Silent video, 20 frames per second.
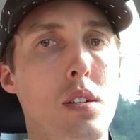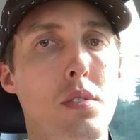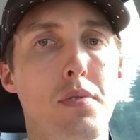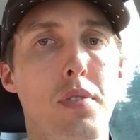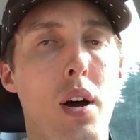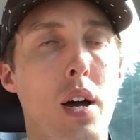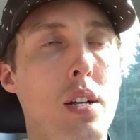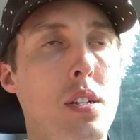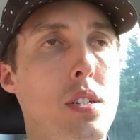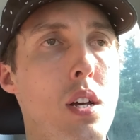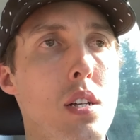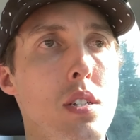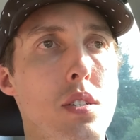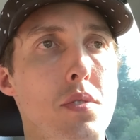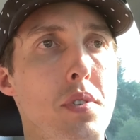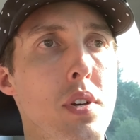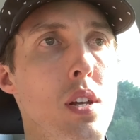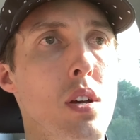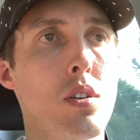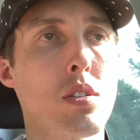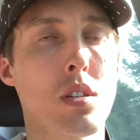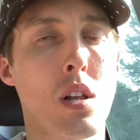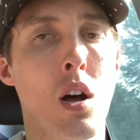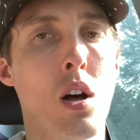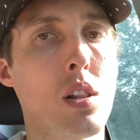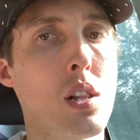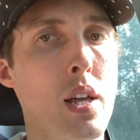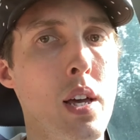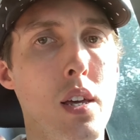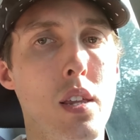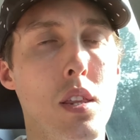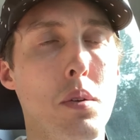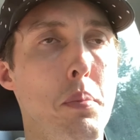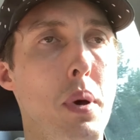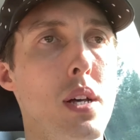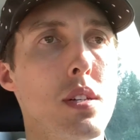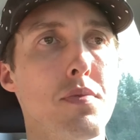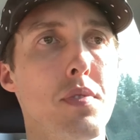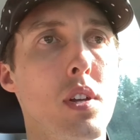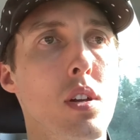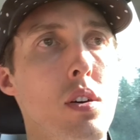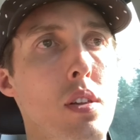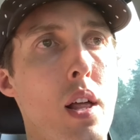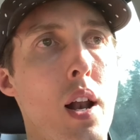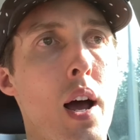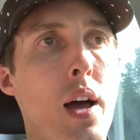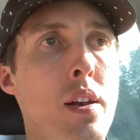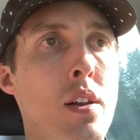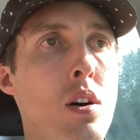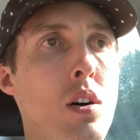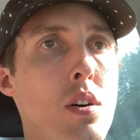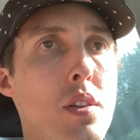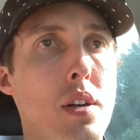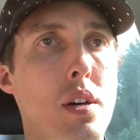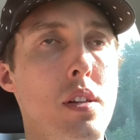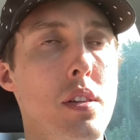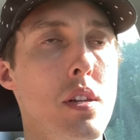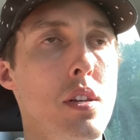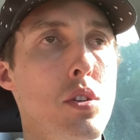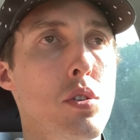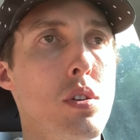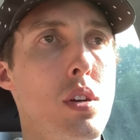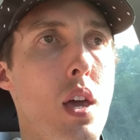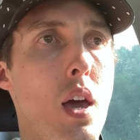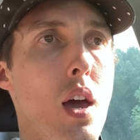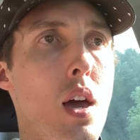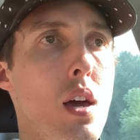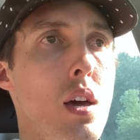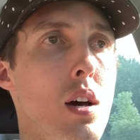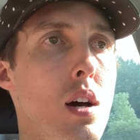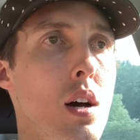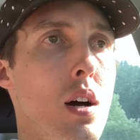find tons of videos, and I'll link the best video that I know, the UK